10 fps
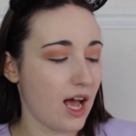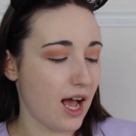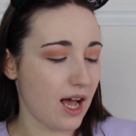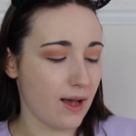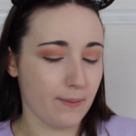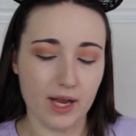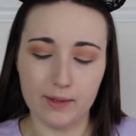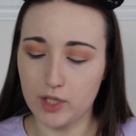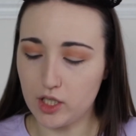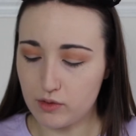um, and
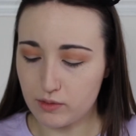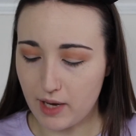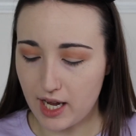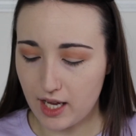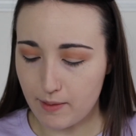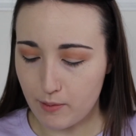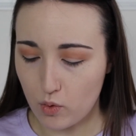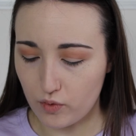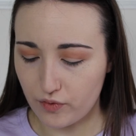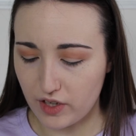I'm going to use my
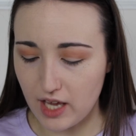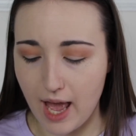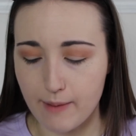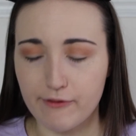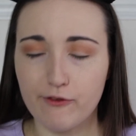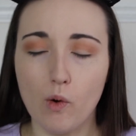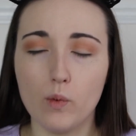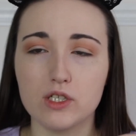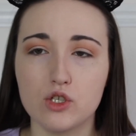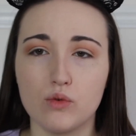Morphe
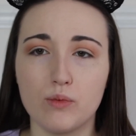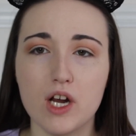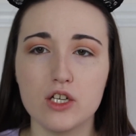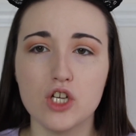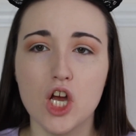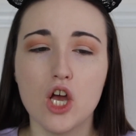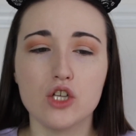M412 brush.